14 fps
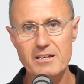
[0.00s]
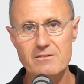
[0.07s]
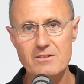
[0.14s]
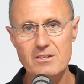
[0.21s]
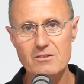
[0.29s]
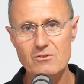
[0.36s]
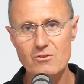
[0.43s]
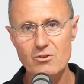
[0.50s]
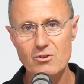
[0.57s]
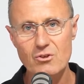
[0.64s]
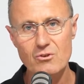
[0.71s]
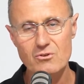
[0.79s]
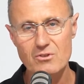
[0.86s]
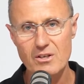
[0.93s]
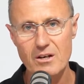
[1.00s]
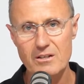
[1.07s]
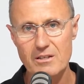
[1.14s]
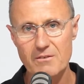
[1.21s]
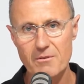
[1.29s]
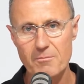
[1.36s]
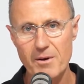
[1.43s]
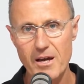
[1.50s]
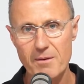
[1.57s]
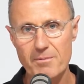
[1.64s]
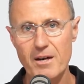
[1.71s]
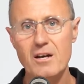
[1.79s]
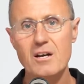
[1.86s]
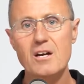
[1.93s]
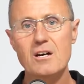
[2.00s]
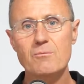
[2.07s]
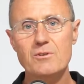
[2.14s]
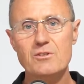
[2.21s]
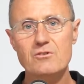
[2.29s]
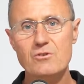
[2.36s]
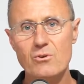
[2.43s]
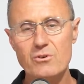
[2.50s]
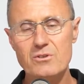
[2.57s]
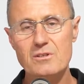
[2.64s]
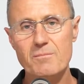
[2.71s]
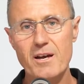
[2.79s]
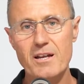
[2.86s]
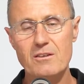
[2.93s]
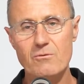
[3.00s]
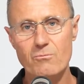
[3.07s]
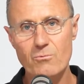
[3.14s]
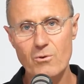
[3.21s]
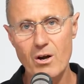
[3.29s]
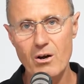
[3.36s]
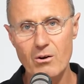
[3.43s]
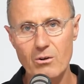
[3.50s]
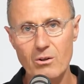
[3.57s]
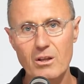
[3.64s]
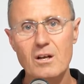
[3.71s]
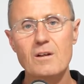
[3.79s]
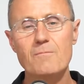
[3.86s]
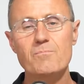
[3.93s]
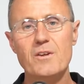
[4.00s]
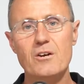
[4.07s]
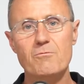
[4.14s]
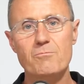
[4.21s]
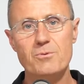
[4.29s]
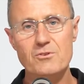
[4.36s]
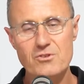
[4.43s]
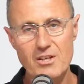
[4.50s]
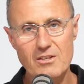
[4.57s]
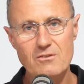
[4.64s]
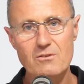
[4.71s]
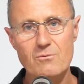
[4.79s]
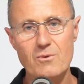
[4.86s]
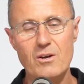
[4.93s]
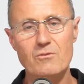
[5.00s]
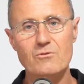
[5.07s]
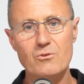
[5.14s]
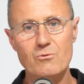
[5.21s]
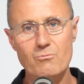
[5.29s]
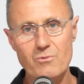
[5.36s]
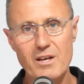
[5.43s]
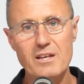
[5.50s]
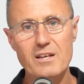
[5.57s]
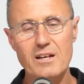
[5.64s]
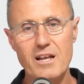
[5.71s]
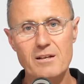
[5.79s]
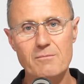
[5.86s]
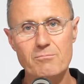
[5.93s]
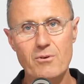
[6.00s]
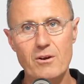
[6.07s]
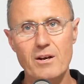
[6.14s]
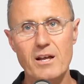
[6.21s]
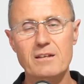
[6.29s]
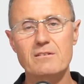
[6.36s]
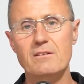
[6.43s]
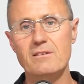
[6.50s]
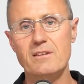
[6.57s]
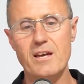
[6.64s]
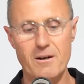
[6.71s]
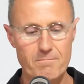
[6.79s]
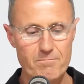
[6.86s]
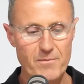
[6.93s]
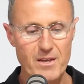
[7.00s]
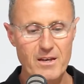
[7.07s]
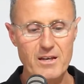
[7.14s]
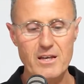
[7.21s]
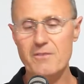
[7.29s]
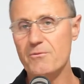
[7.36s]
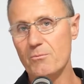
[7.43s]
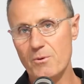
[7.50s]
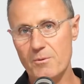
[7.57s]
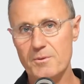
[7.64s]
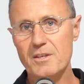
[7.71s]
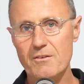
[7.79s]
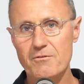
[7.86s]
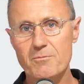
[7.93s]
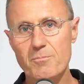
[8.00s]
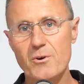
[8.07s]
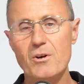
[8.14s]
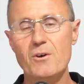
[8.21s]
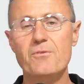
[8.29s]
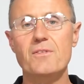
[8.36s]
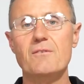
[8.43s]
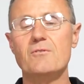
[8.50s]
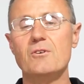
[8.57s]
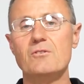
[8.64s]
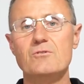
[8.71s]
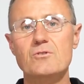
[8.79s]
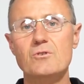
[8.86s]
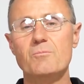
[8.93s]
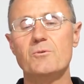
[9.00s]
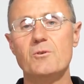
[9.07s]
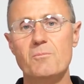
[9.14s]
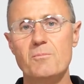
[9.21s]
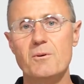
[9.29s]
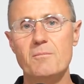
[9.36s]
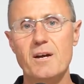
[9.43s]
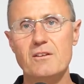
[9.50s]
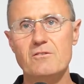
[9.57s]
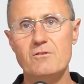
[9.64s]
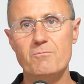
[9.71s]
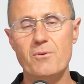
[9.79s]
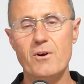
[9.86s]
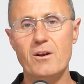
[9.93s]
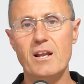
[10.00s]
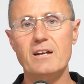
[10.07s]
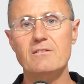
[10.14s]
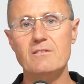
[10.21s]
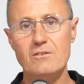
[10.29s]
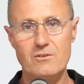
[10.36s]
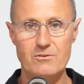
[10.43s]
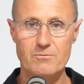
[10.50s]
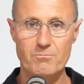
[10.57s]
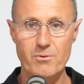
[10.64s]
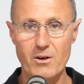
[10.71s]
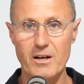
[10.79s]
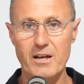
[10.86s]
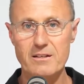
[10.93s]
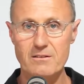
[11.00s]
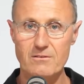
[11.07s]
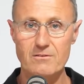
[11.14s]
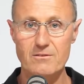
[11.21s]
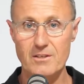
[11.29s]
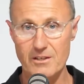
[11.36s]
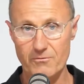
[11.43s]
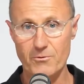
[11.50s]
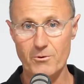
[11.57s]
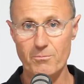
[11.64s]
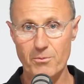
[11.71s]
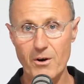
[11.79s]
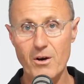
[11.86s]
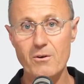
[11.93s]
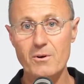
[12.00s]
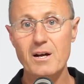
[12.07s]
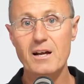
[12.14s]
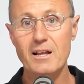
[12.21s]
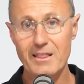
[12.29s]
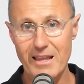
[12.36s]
is this new scientific paper which talks about the role of progesterone to regulate prolactin. Now, if a woman gives birth, they've got super duper amounts of prolactin because prolactin is for prolactation.